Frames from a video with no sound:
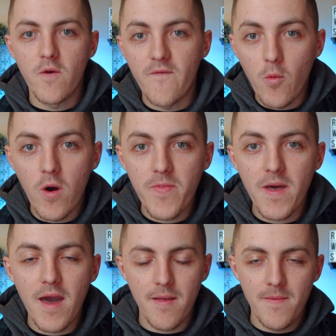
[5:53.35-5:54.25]
if you want
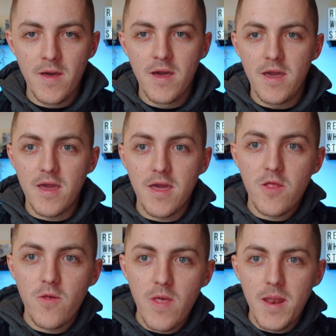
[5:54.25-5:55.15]
that, it gets
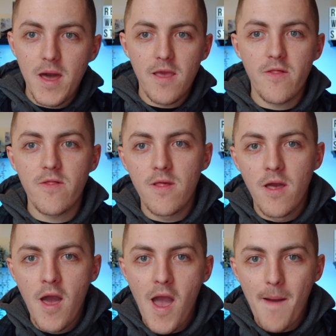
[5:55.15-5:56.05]
you that nice,
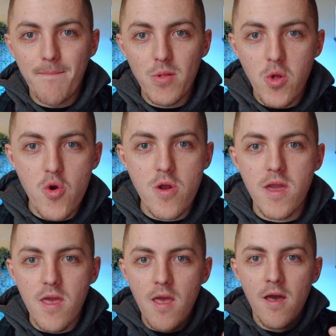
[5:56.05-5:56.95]

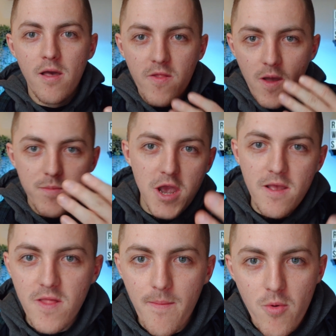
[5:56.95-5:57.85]
blurry, subject
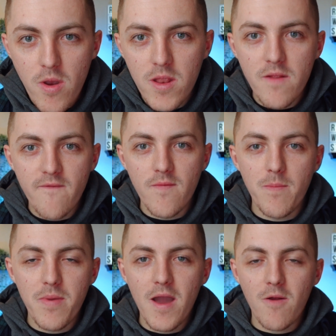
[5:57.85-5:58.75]
separated from the
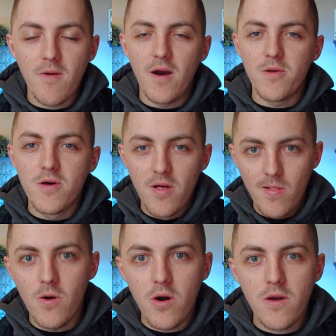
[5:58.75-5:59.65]
background
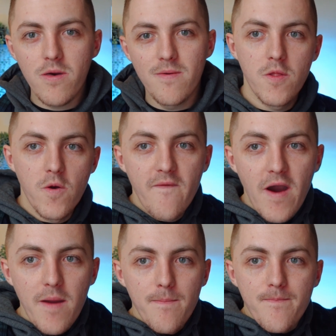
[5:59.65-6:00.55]
look. So if
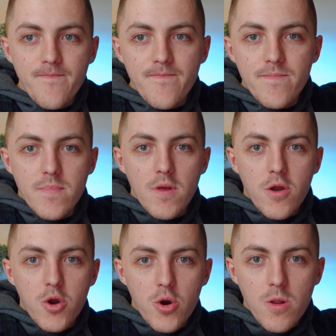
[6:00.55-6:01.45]
I'm a
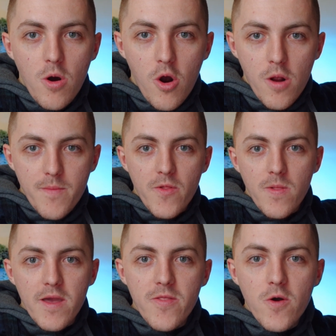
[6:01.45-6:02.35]
good arm's
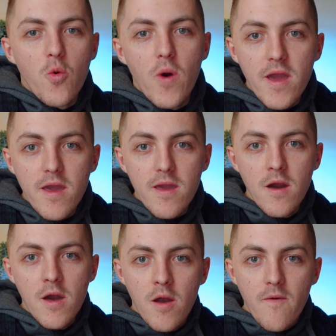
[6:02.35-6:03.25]
length away,
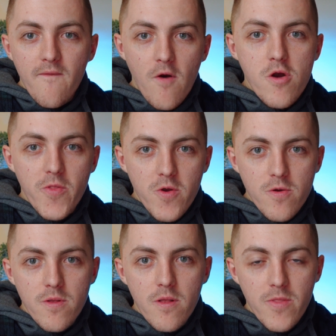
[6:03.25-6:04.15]

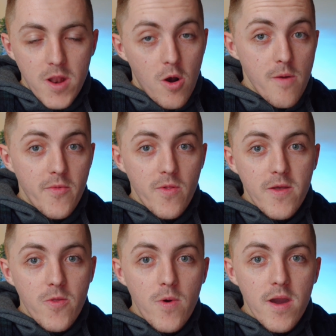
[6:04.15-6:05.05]
farther than arm's
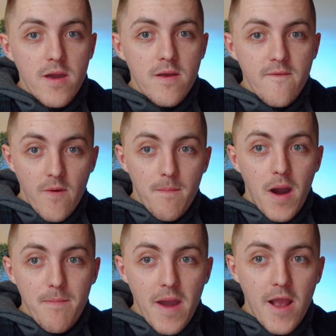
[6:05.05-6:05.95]
length away from my
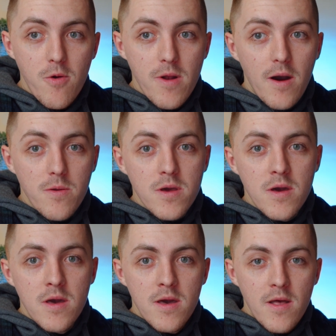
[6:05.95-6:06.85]
background,
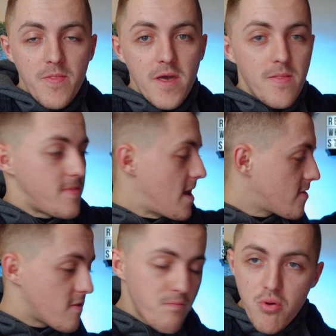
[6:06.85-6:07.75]
then
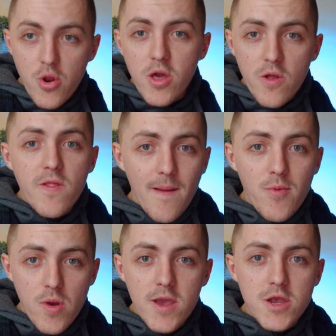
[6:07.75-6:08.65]
that's pretty good
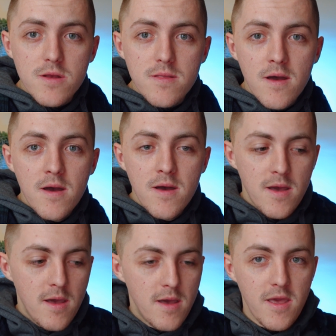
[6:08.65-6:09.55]
separation.
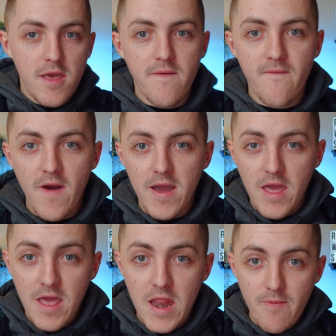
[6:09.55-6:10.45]
If I can
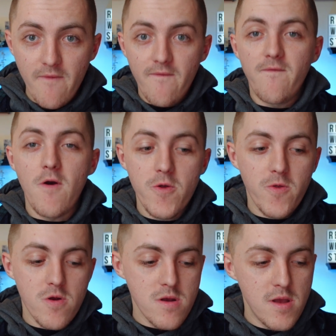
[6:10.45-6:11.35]
get even
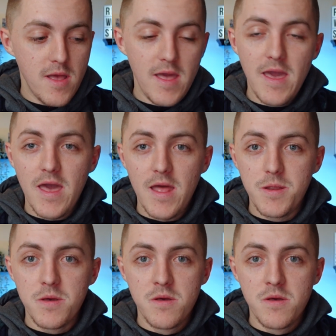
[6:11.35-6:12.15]
farther and